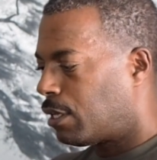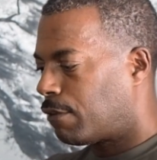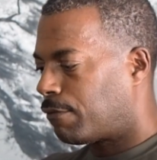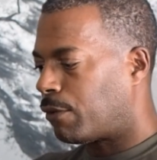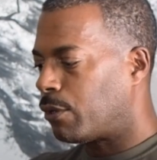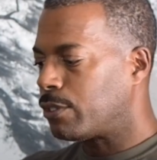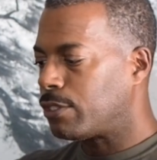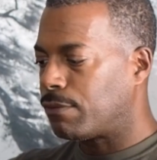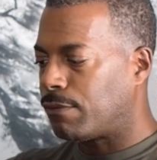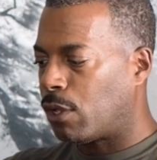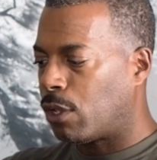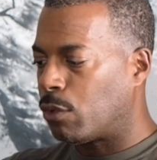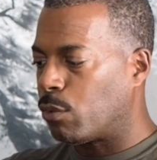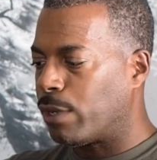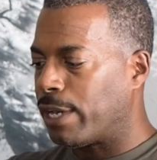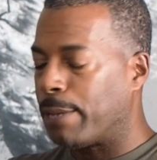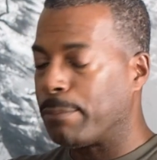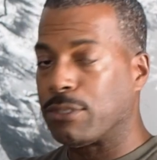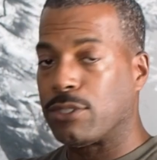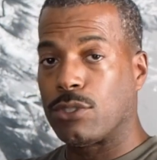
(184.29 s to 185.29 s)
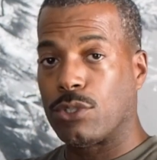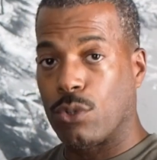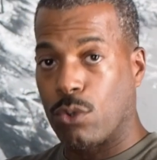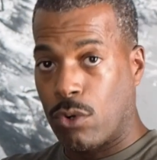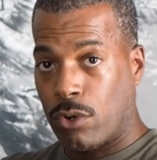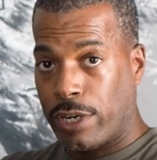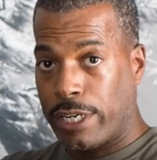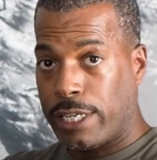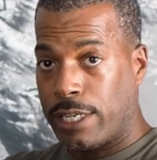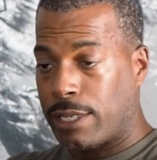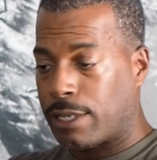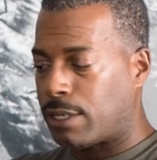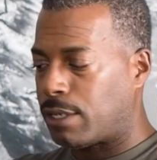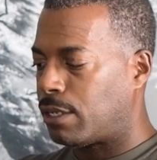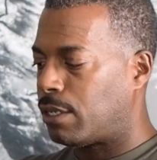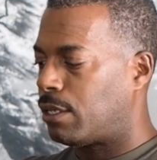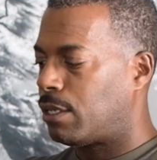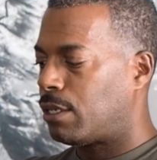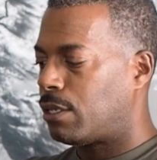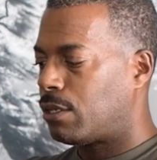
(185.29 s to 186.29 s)
First of all, when I'm storing it
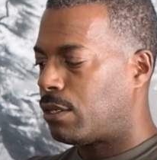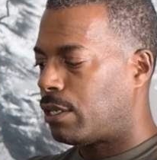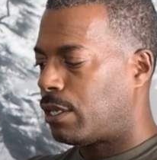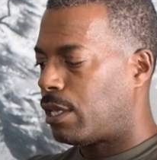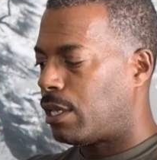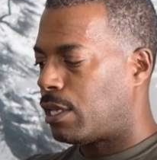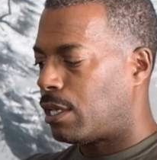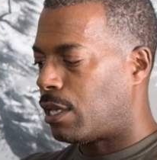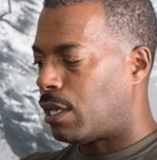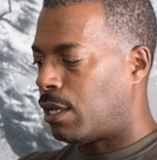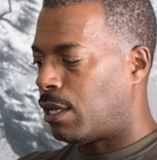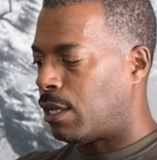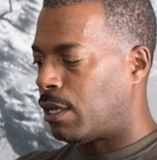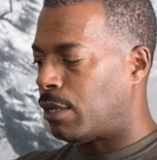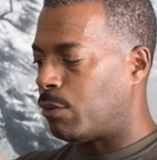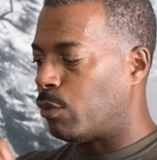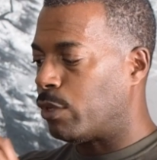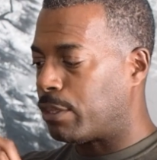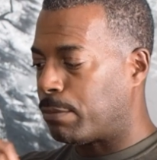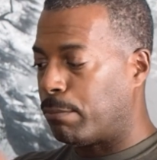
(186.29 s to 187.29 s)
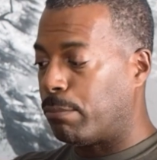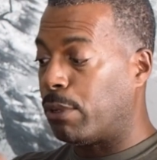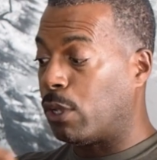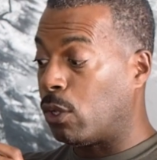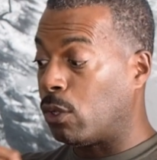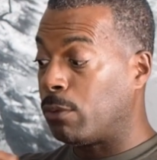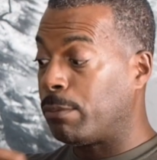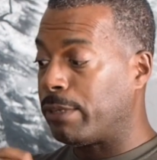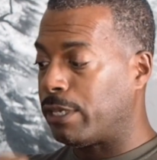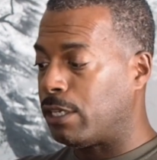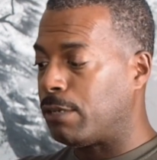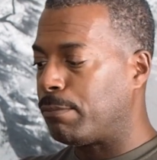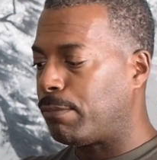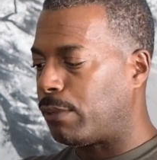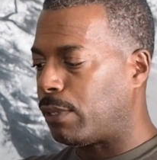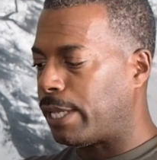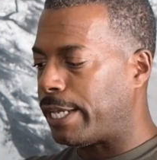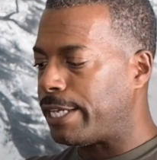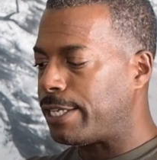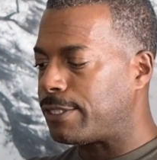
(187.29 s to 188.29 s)
with bulb in
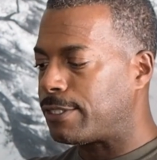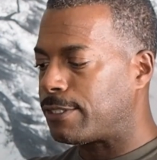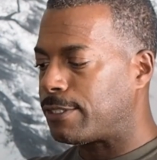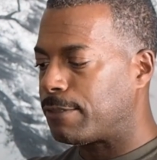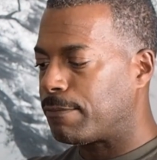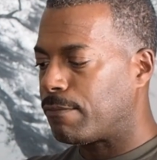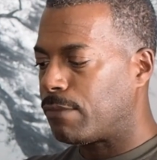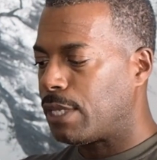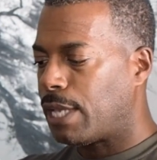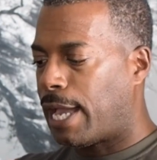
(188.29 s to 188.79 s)
place,